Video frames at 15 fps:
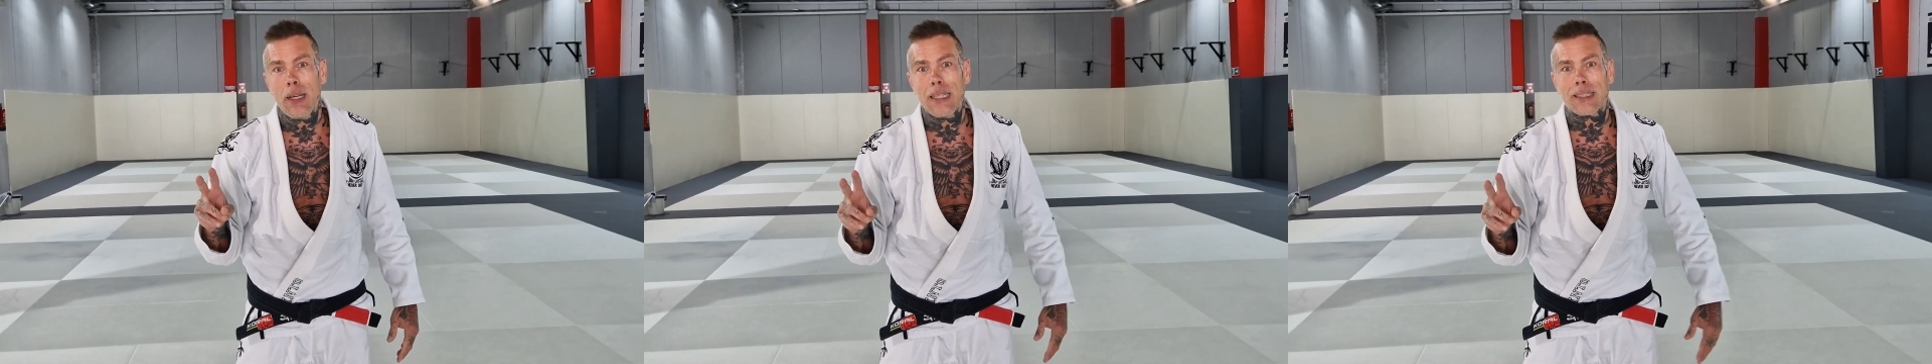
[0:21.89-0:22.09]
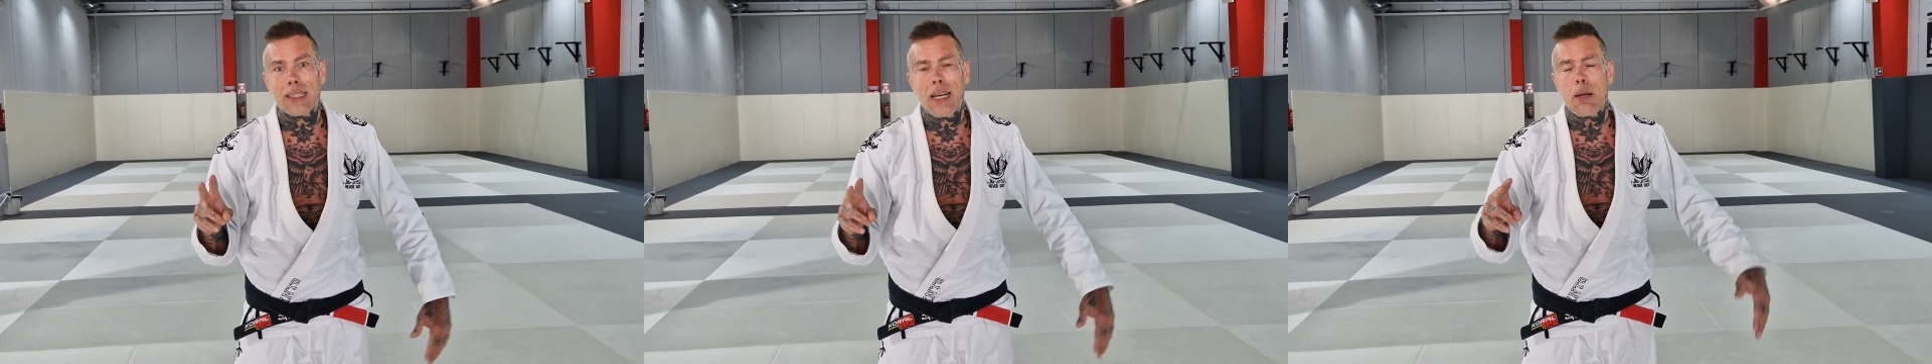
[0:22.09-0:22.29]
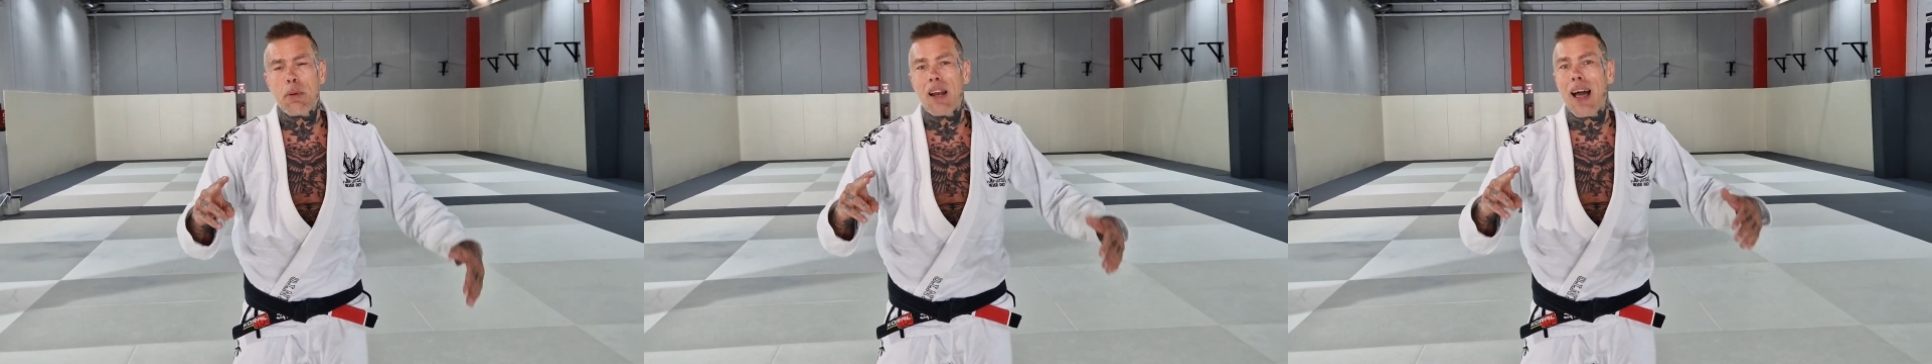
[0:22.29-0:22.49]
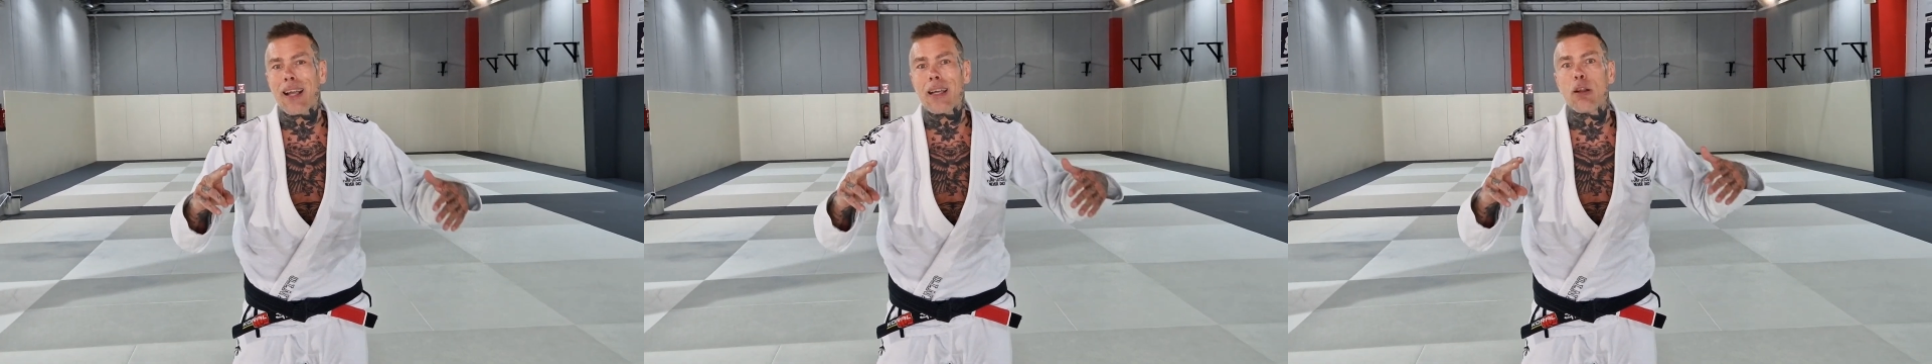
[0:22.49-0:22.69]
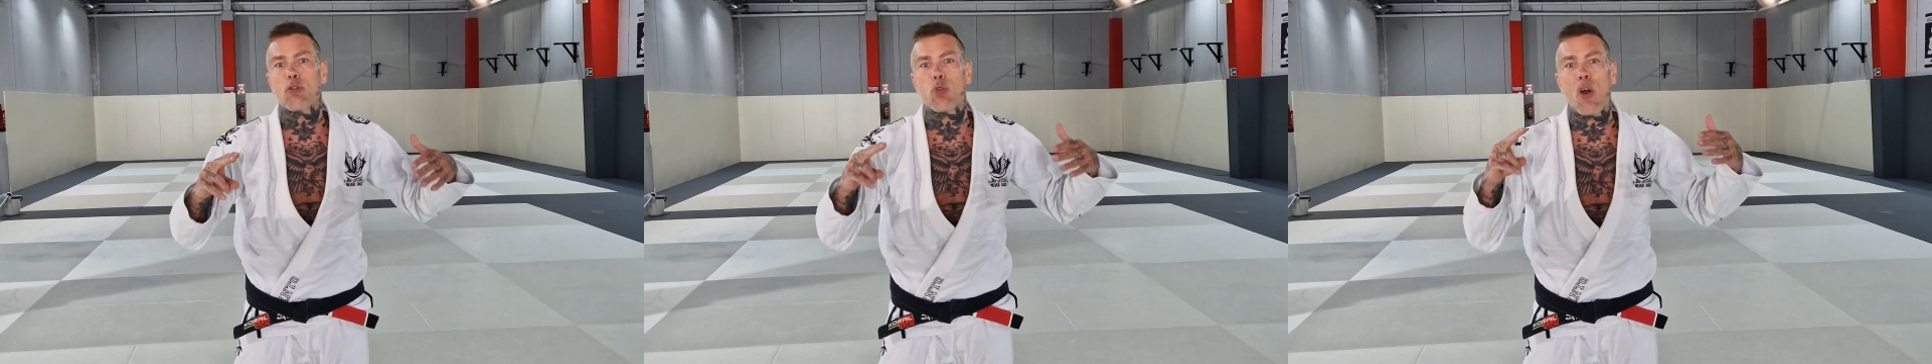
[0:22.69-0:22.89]
It's a little bit
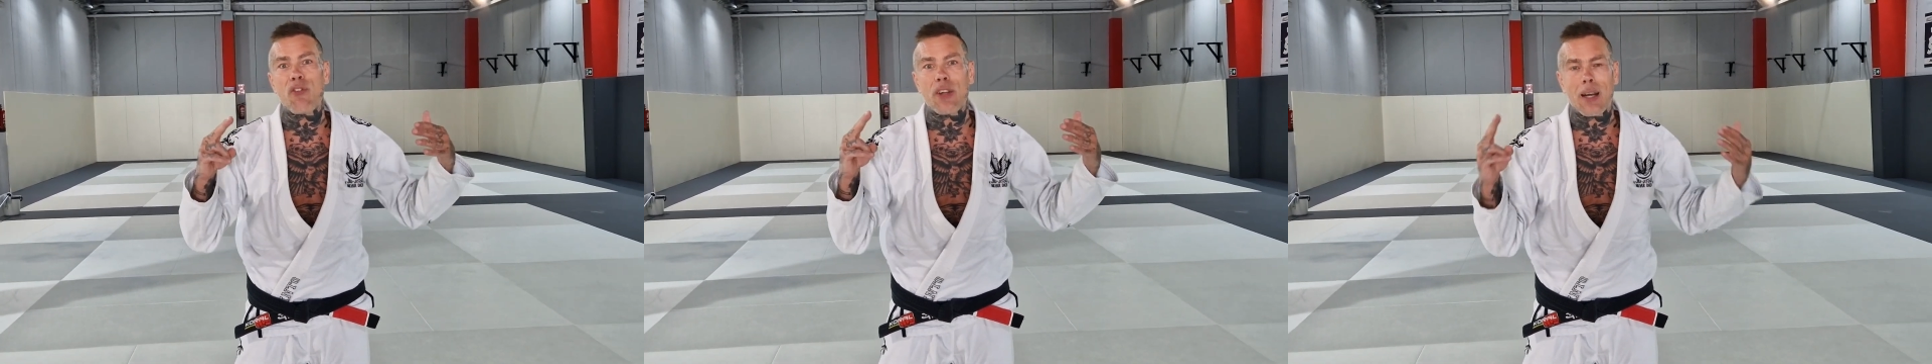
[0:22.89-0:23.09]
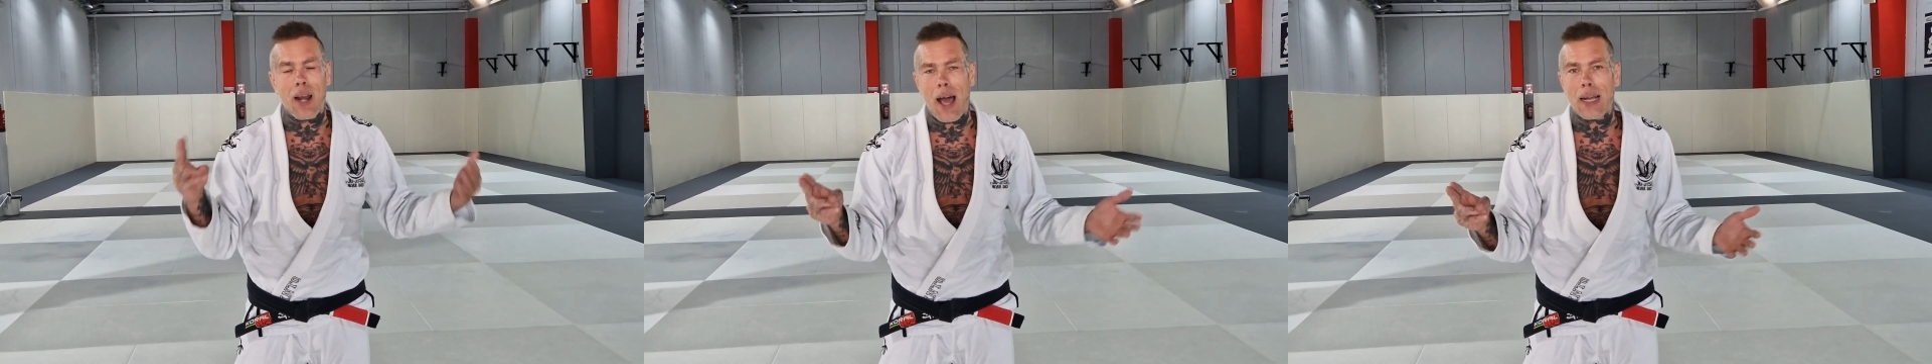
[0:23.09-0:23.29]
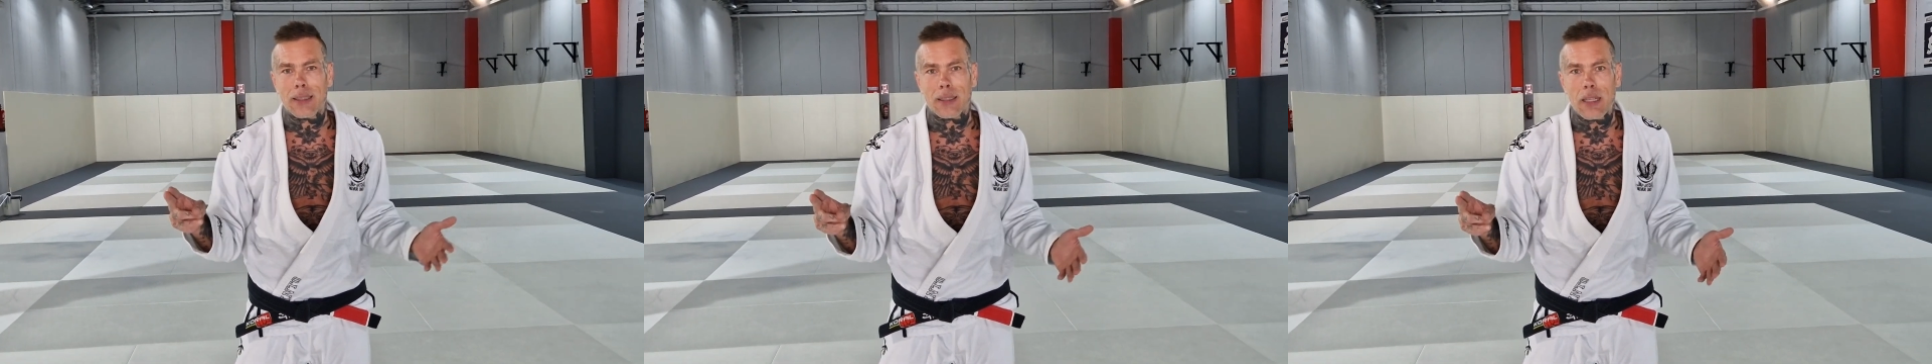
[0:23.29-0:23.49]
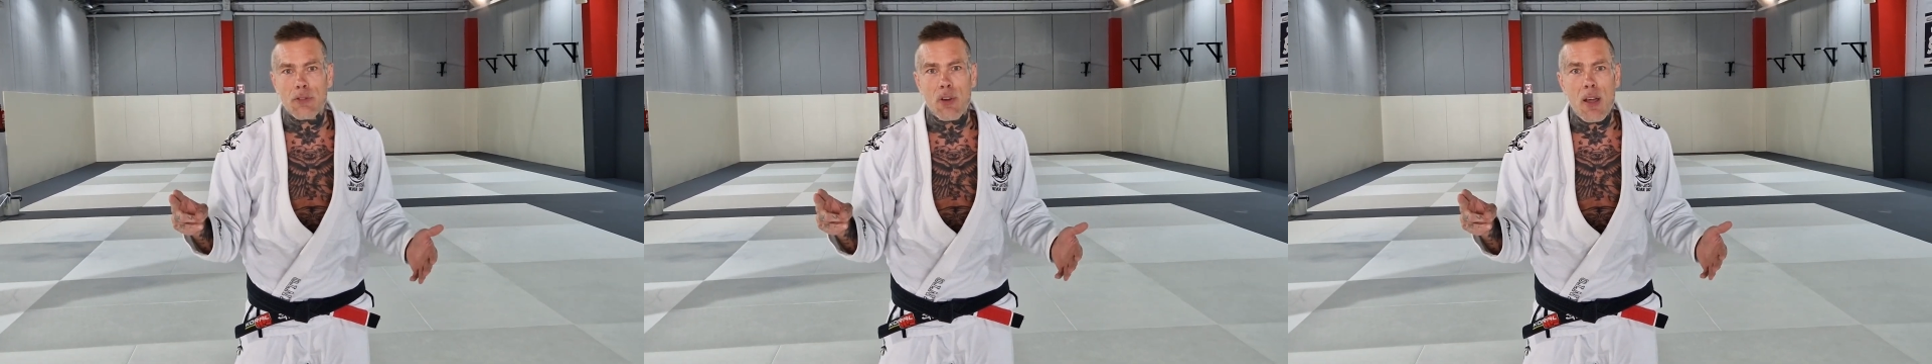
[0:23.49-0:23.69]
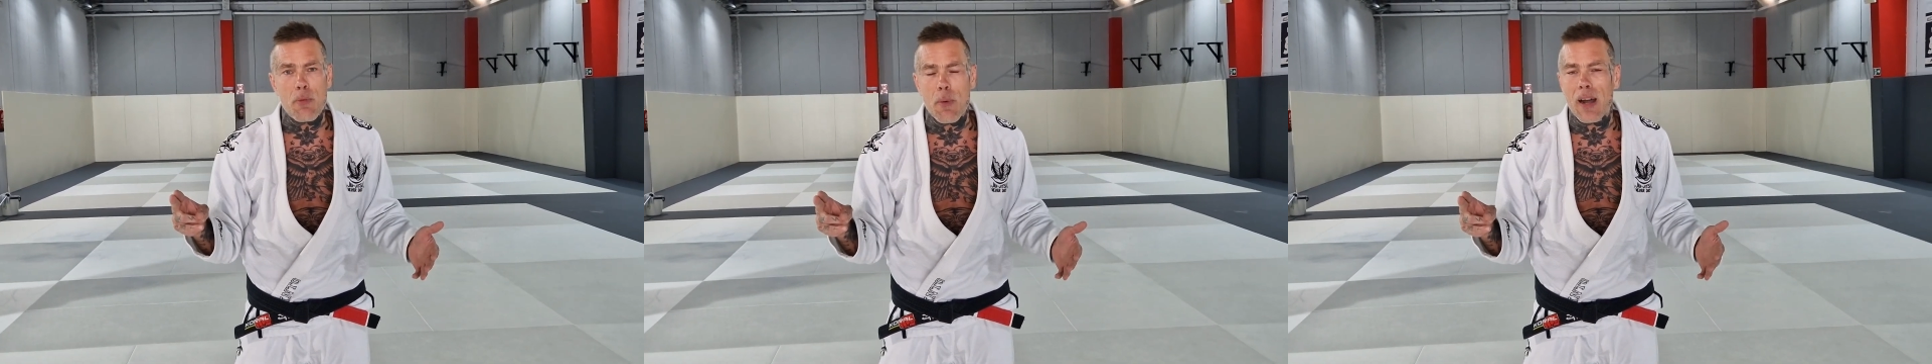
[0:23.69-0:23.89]
like in traffic lights.
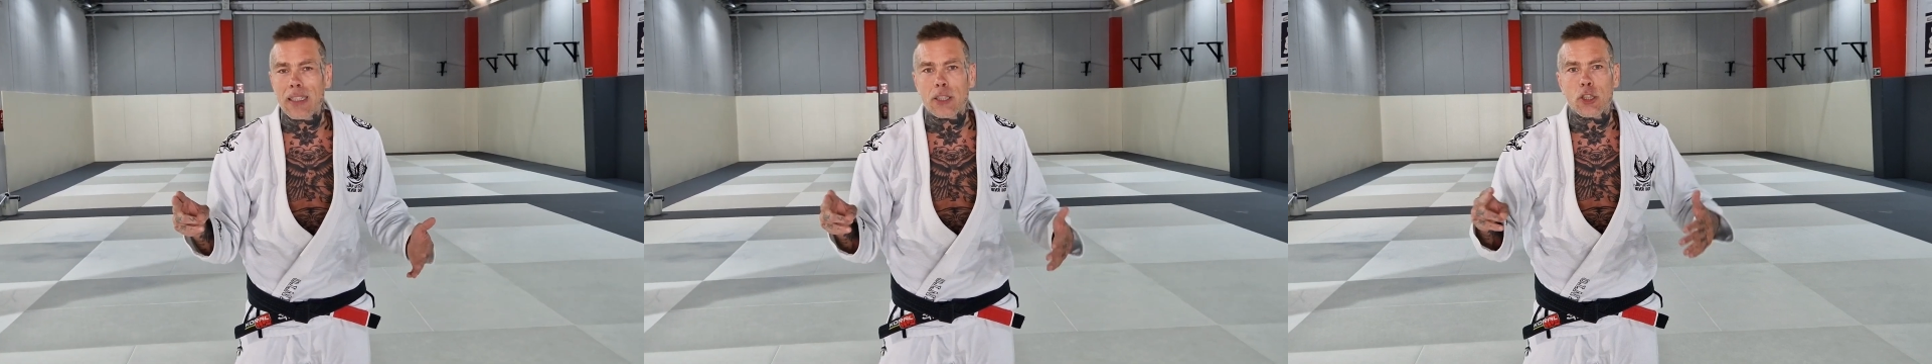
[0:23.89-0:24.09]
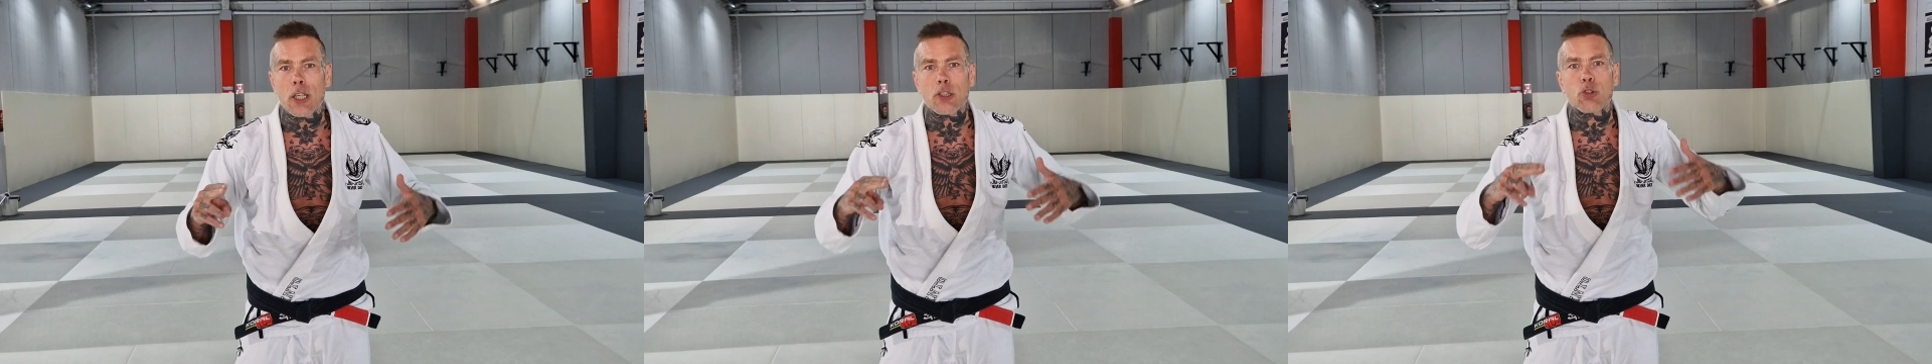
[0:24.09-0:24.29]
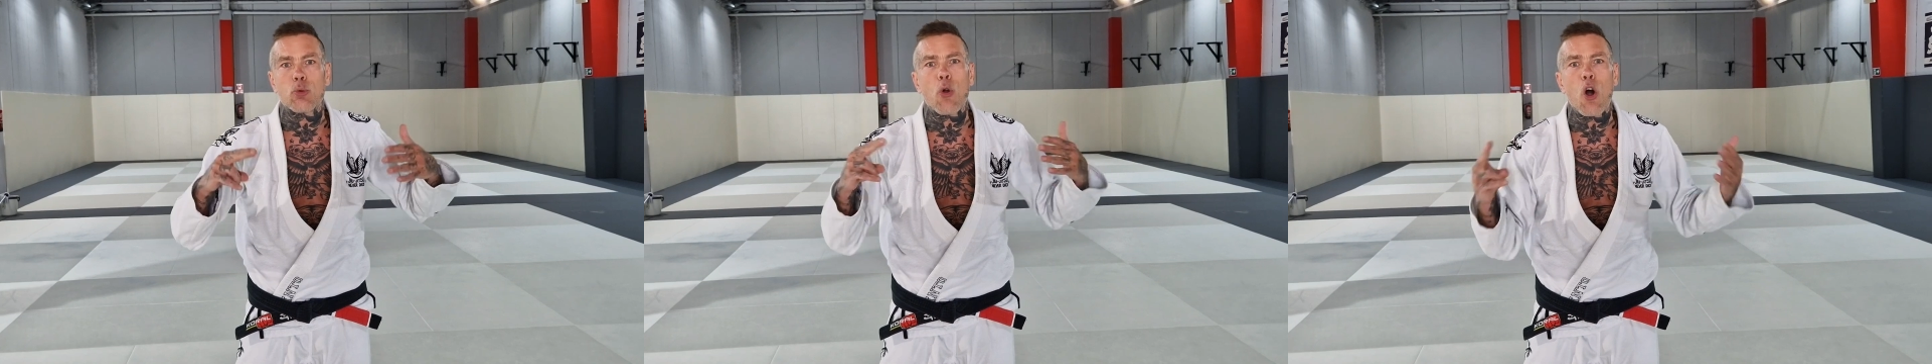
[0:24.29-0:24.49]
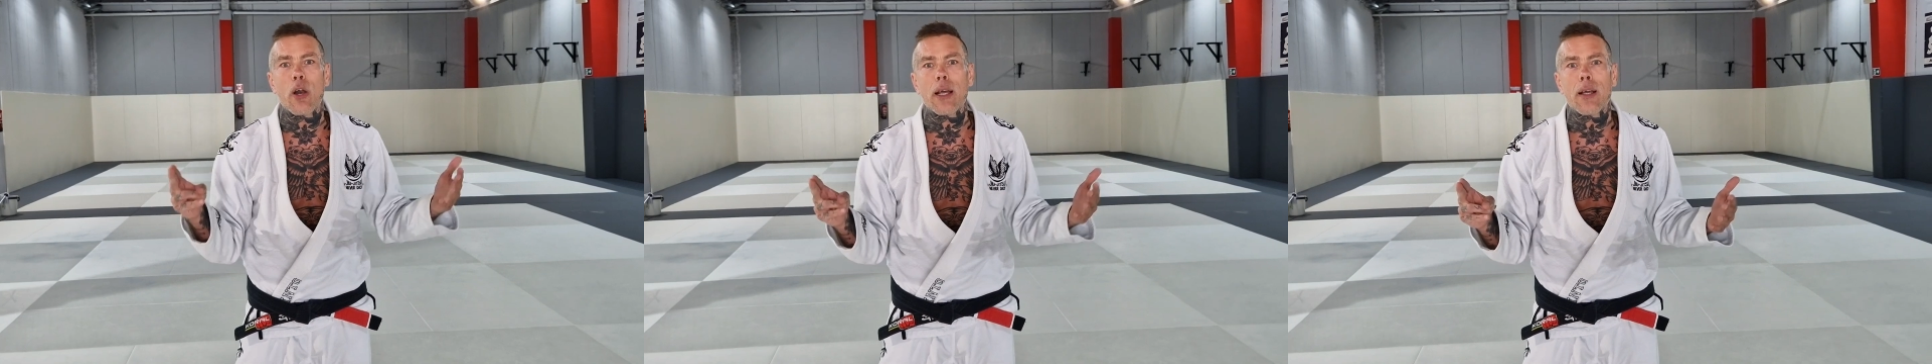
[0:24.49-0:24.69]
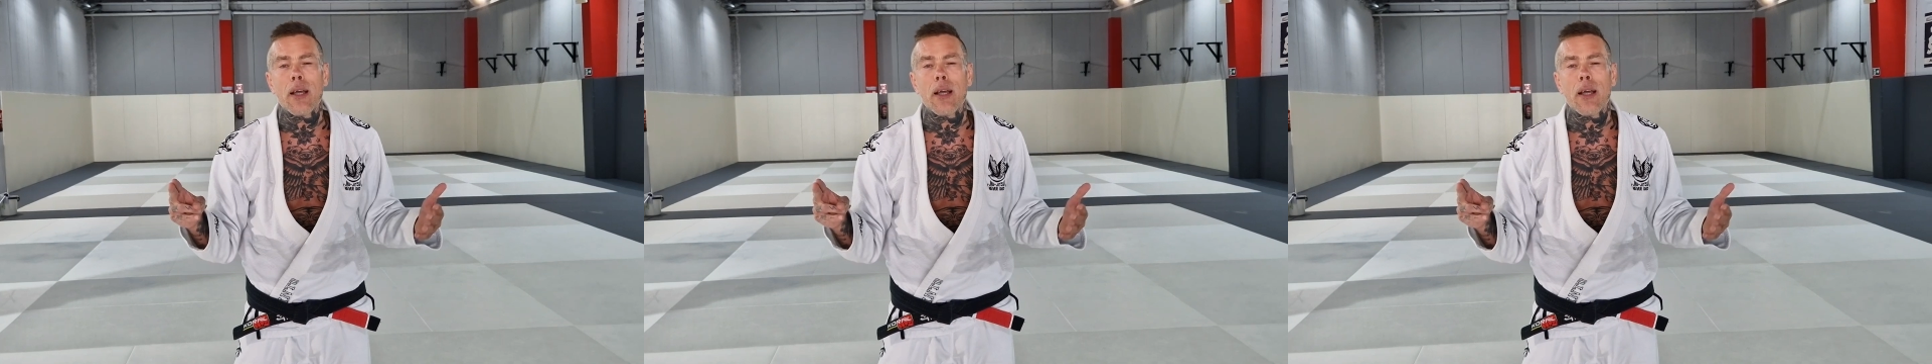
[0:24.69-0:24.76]
If everybody's just rolling,